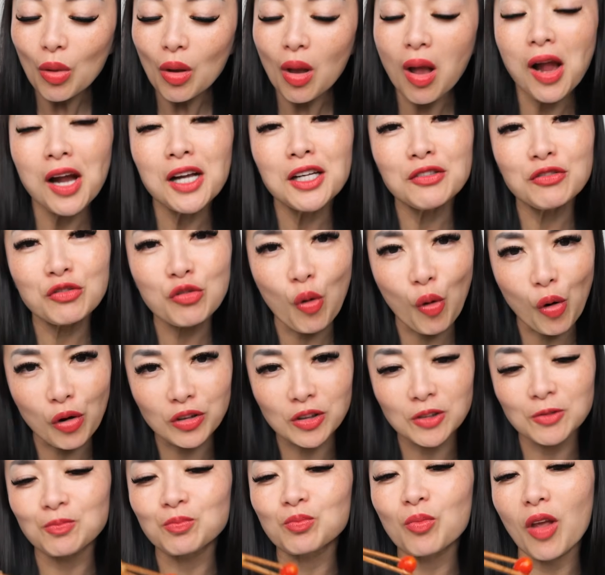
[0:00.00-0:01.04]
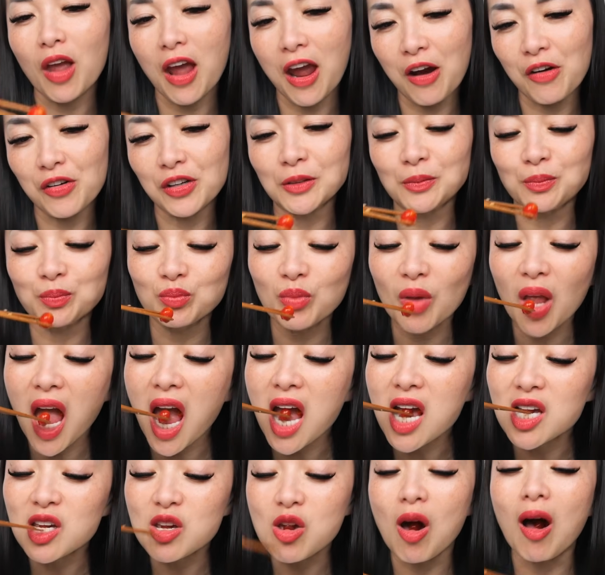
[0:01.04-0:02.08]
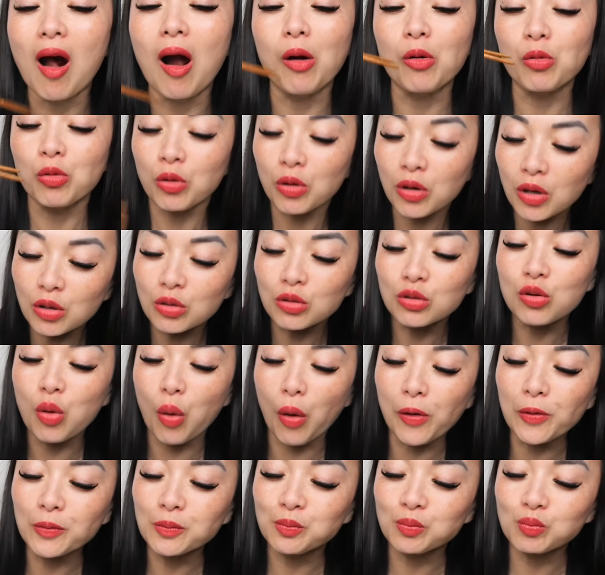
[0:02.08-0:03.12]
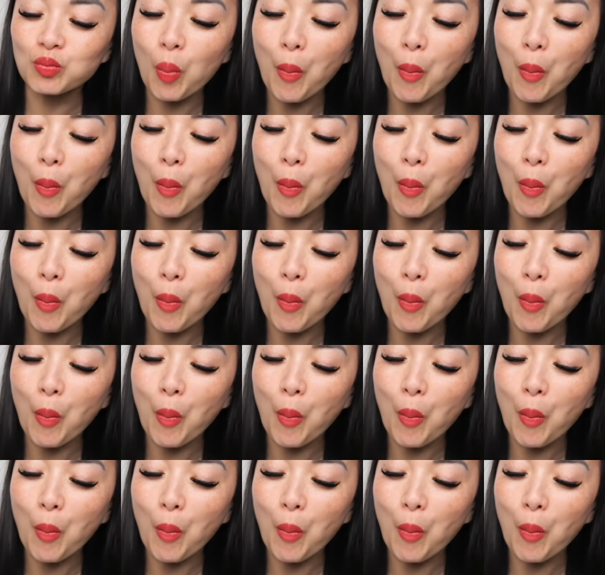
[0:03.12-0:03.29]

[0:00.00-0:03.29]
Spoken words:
and of course, Aaron, how he's doing.